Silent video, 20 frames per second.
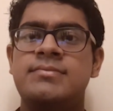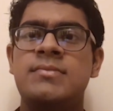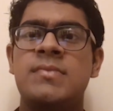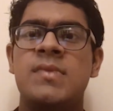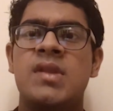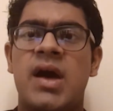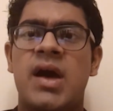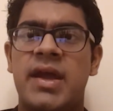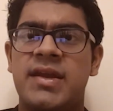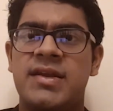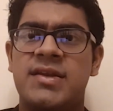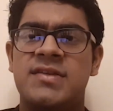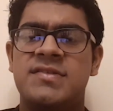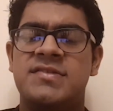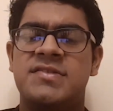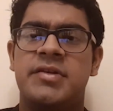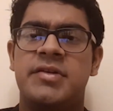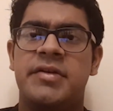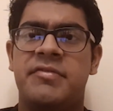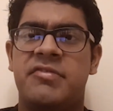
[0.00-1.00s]
high
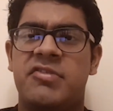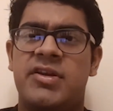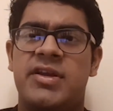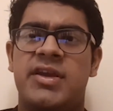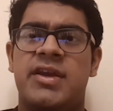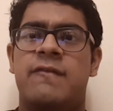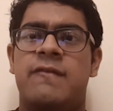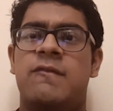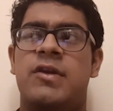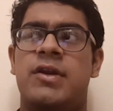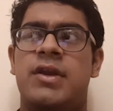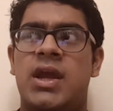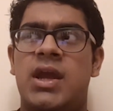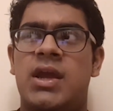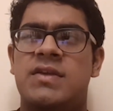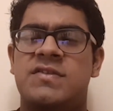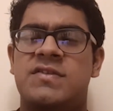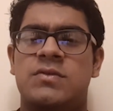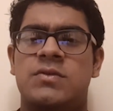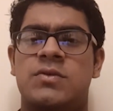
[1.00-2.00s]
intensity training every
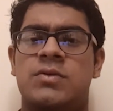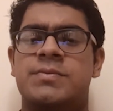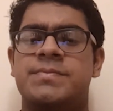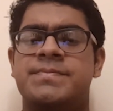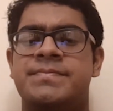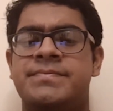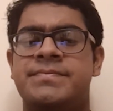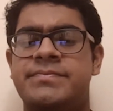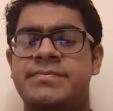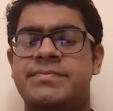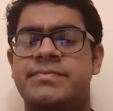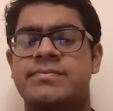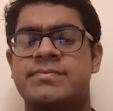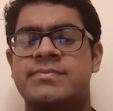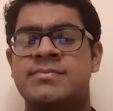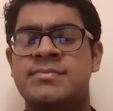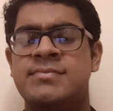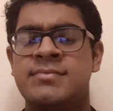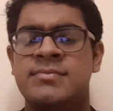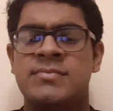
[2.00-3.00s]
day, so
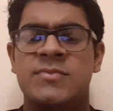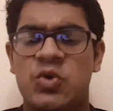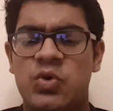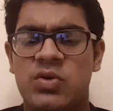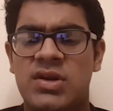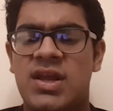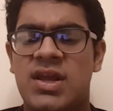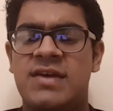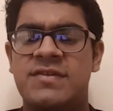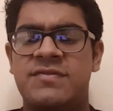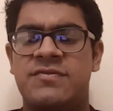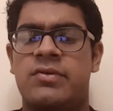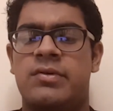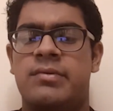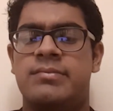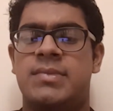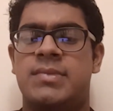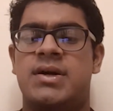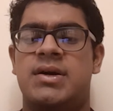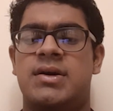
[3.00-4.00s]
could last
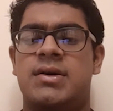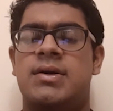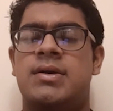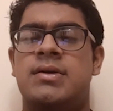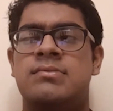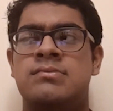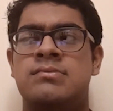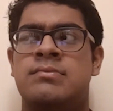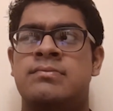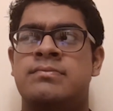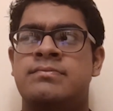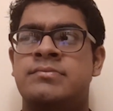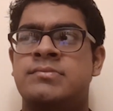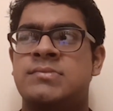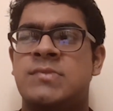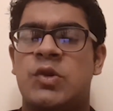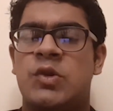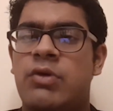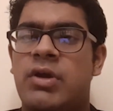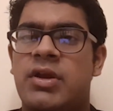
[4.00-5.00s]
from
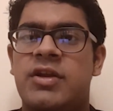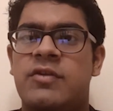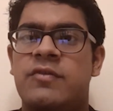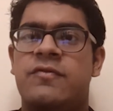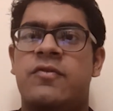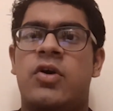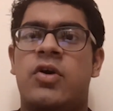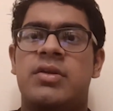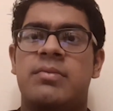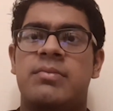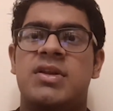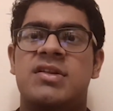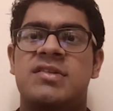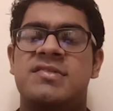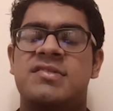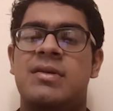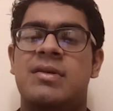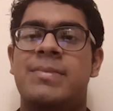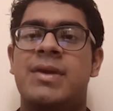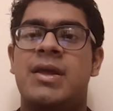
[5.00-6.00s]
20 to 40
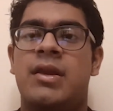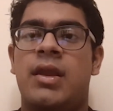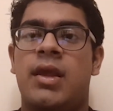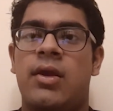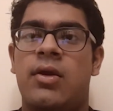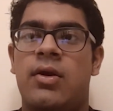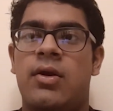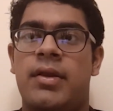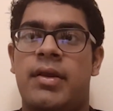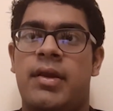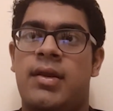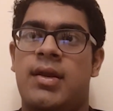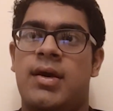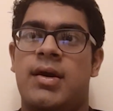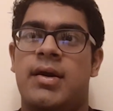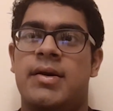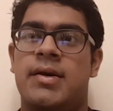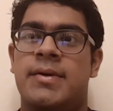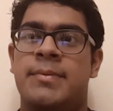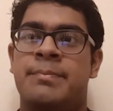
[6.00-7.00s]
minutes depending on
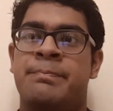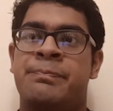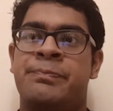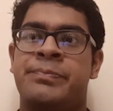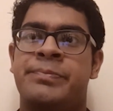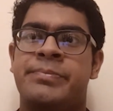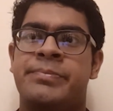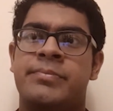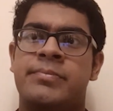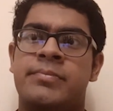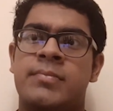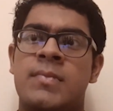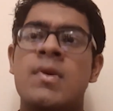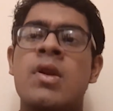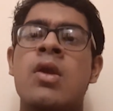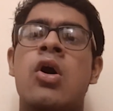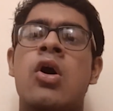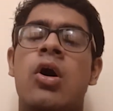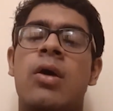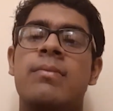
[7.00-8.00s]

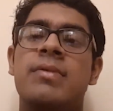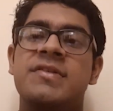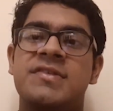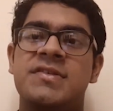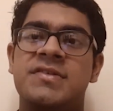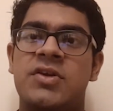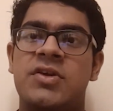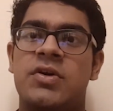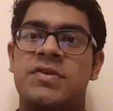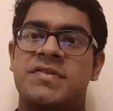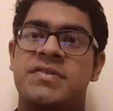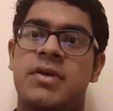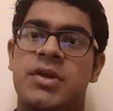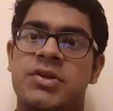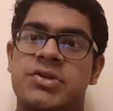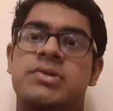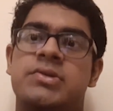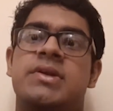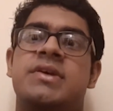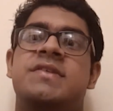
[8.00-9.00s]
how busy your
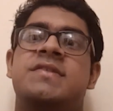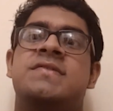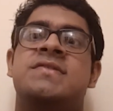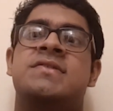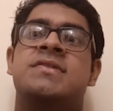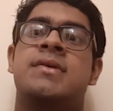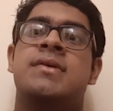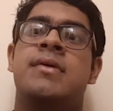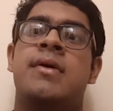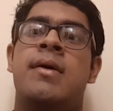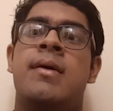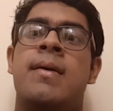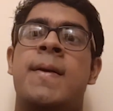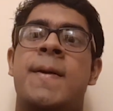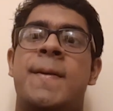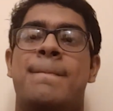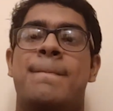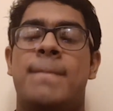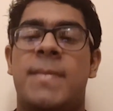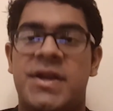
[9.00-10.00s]
schedule is.
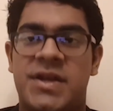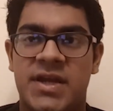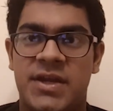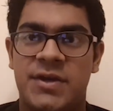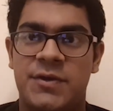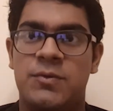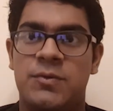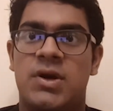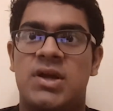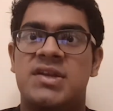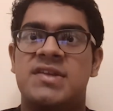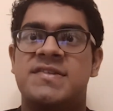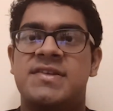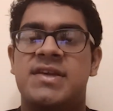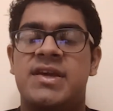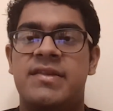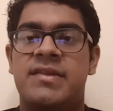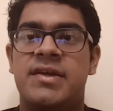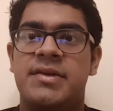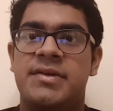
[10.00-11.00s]
But I do
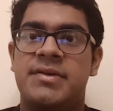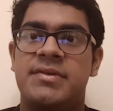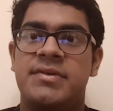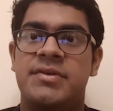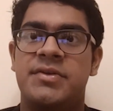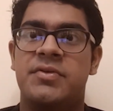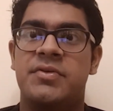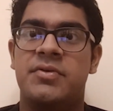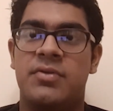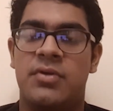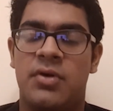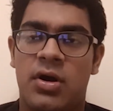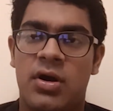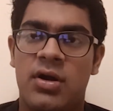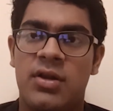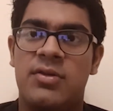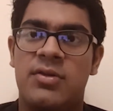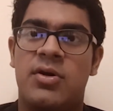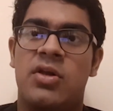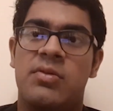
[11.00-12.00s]
understand that
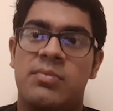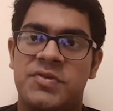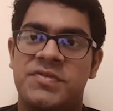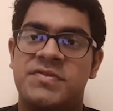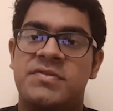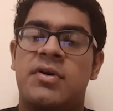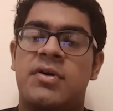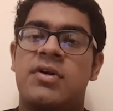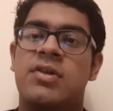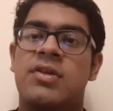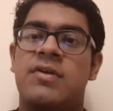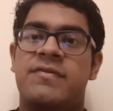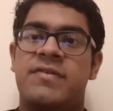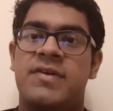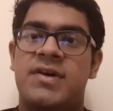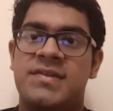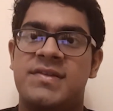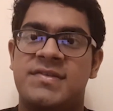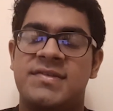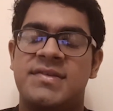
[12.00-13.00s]
almost all of
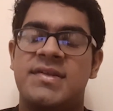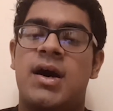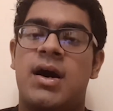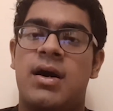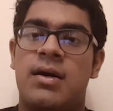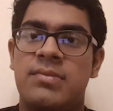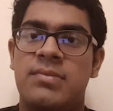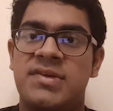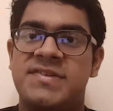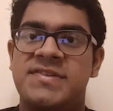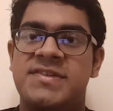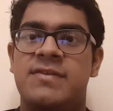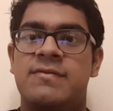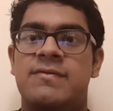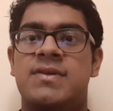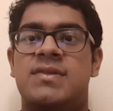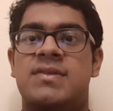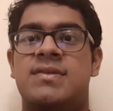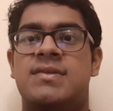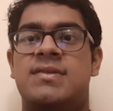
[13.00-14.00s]
us are busy with